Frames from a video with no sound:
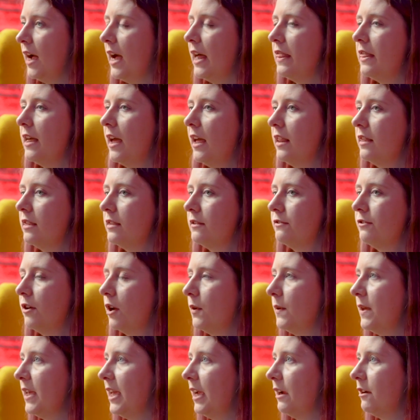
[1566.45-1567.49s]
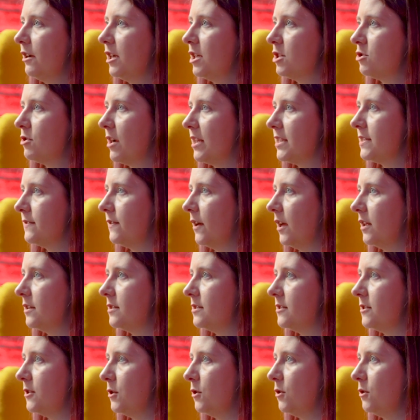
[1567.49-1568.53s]
And then the following year it transferred
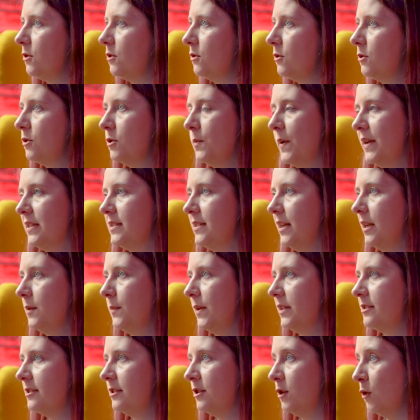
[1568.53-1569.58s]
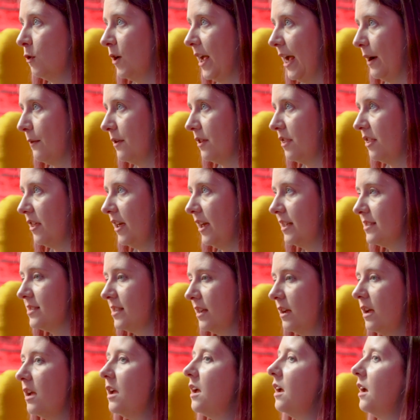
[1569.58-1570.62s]
to the West End, went to the Noel Coward
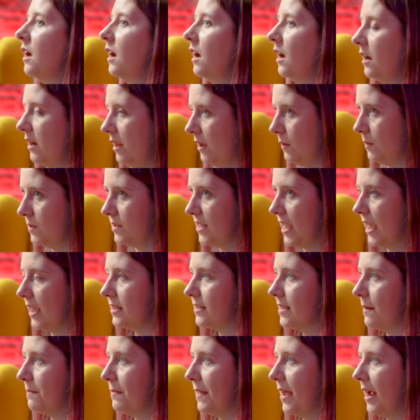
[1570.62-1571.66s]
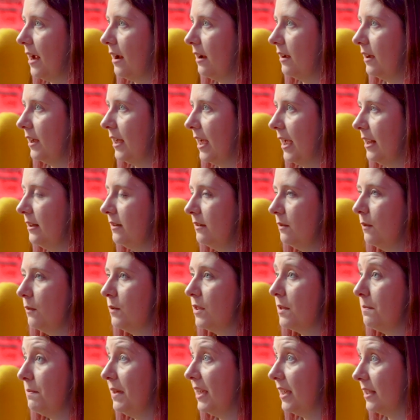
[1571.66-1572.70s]
Theatre. And I was ASM there again
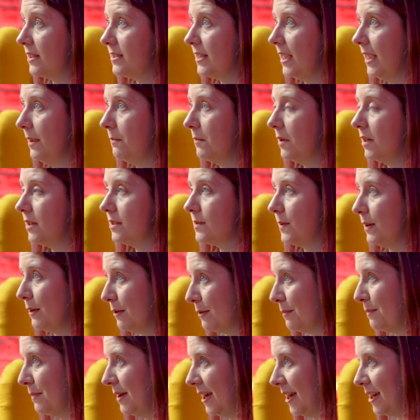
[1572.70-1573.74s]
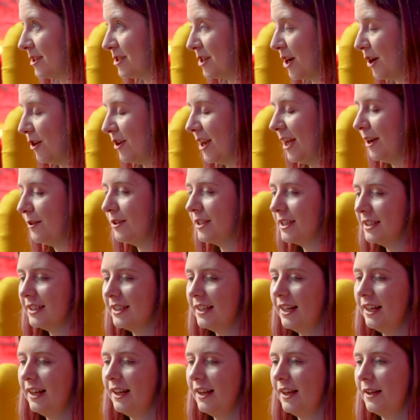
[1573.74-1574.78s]
with a bigger team because we were a bigger show now.
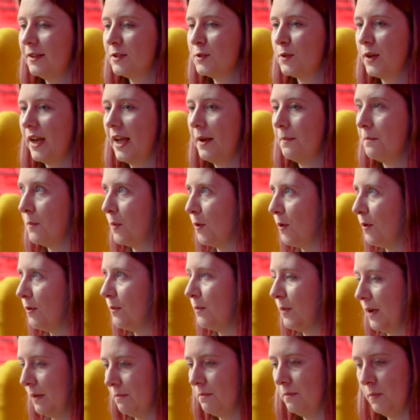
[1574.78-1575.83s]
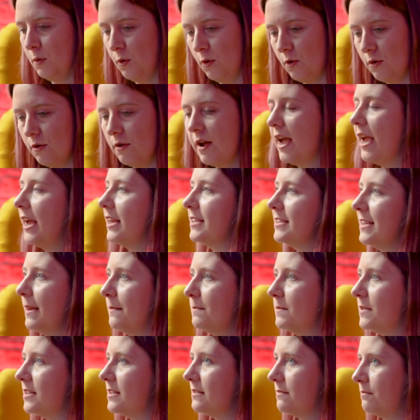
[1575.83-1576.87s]
So I had more
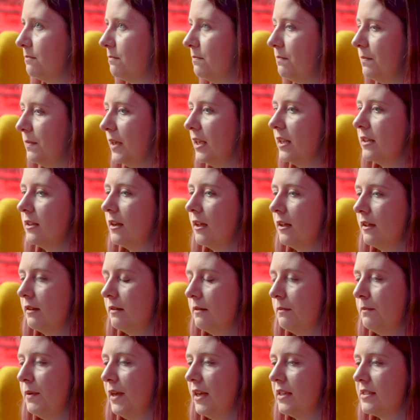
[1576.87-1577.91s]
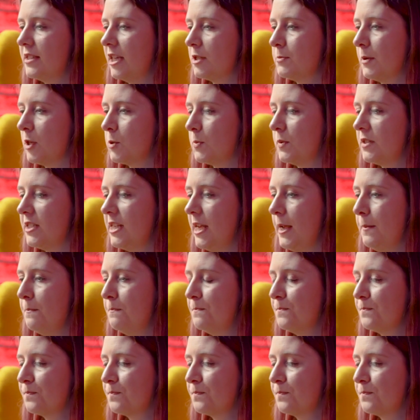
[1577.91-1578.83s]
ASMs, bigger stage management team.